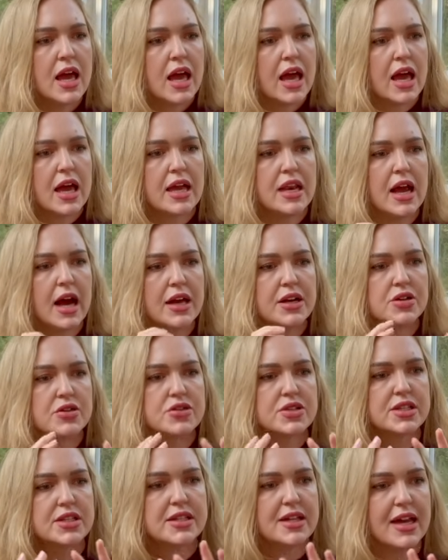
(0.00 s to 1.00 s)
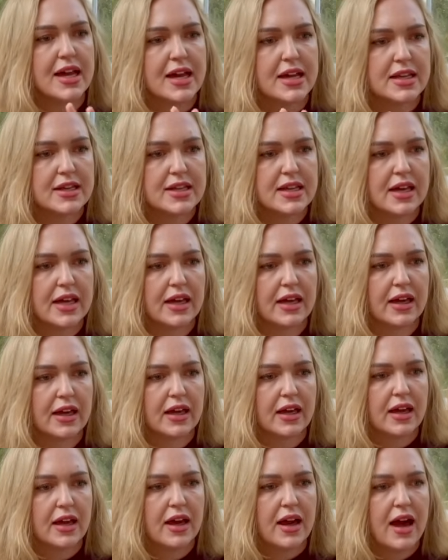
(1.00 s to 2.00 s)
in
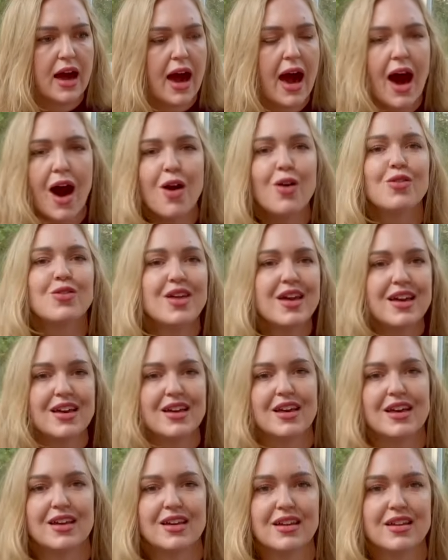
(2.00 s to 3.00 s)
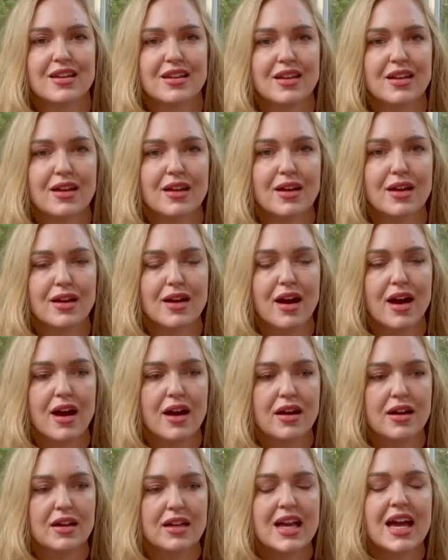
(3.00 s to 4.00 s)
understanding how they can
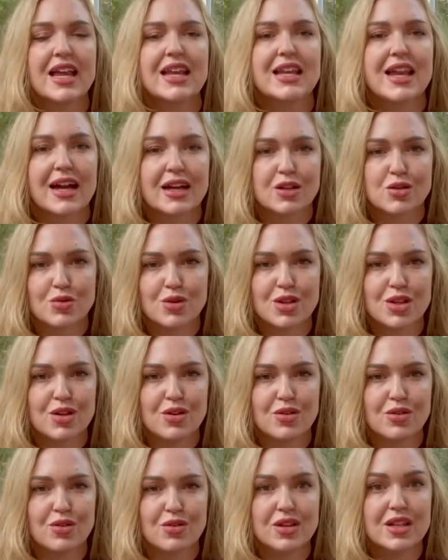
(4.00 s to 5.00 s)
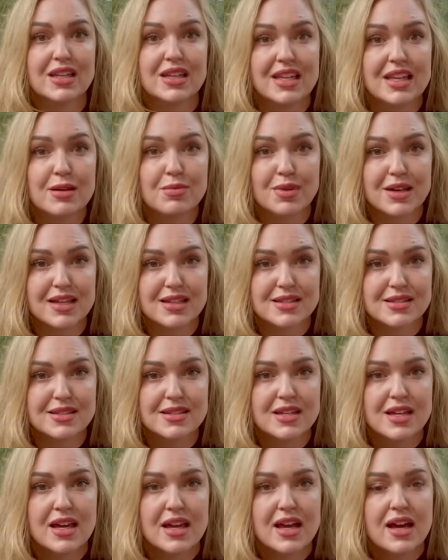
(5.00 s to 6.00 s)
connect with you the
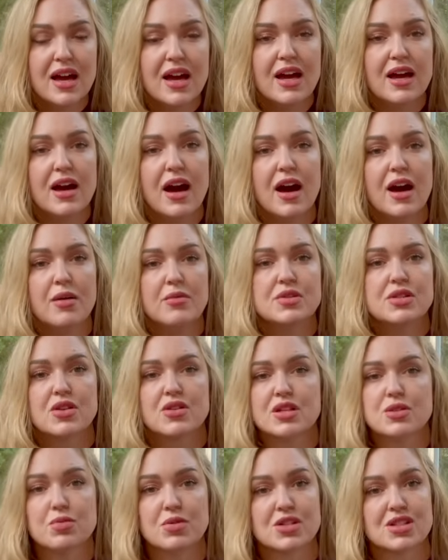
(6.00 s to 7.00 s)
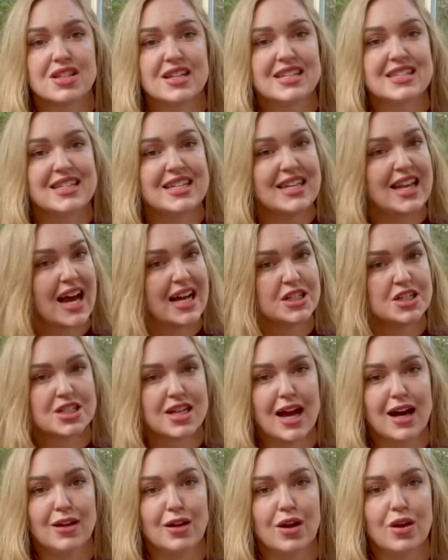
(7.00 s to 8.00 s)
deepest. So this person is not
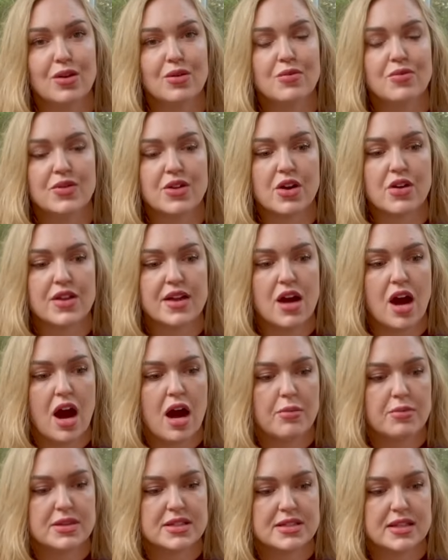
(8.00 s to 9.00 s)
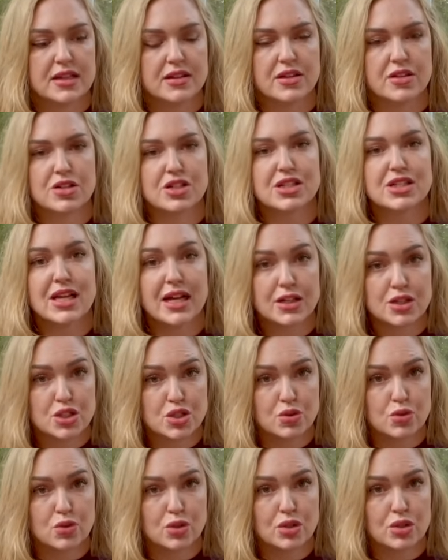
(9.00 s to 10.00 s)
shallow. They're the opposite. They're
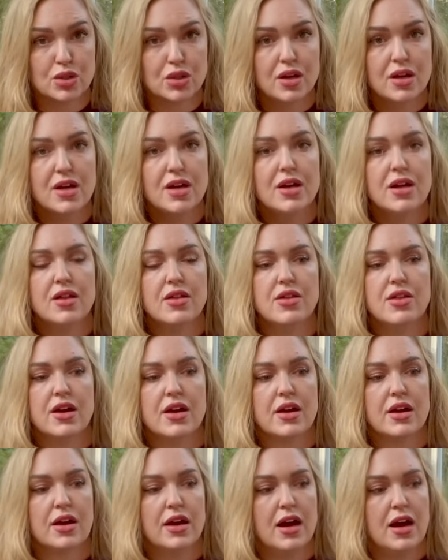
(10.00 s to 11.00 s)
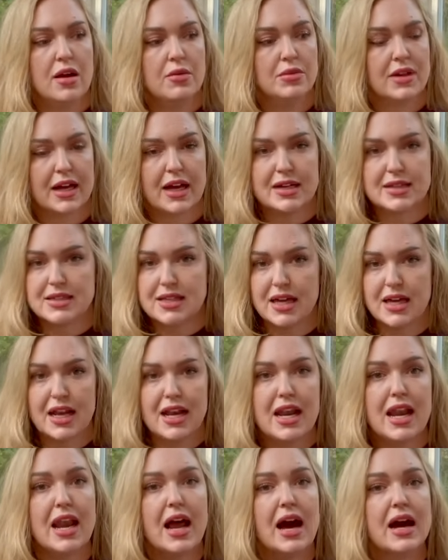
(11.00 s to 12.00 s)
sensual. They're, like I said,
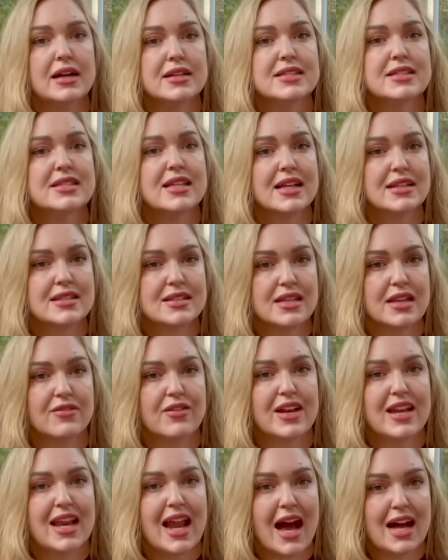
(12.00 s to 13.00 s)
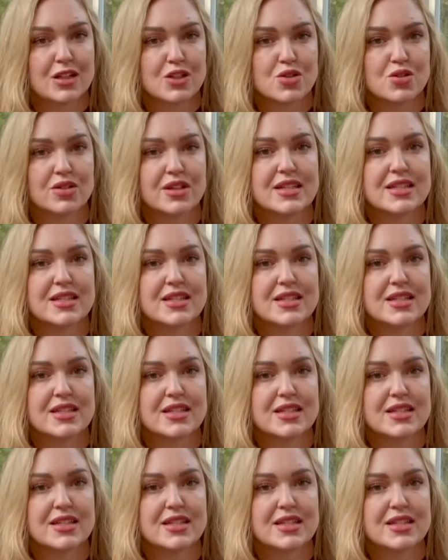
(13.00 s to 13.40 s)
a naturally